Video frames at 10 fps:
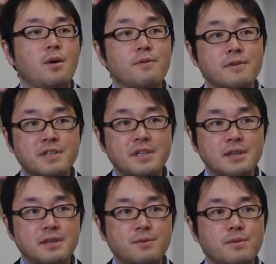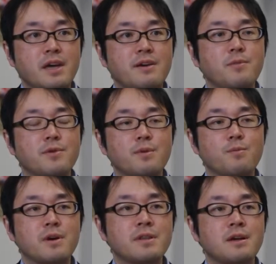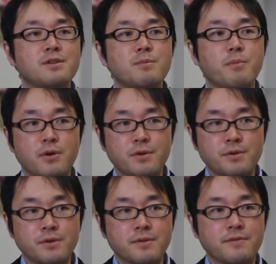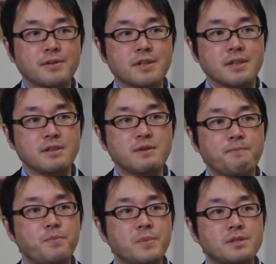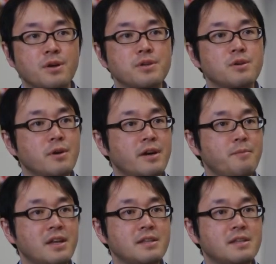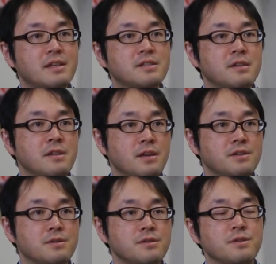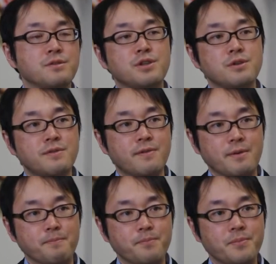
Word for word: Overseas, we have more than 100 partner universities, so you will have many destinations to choose from.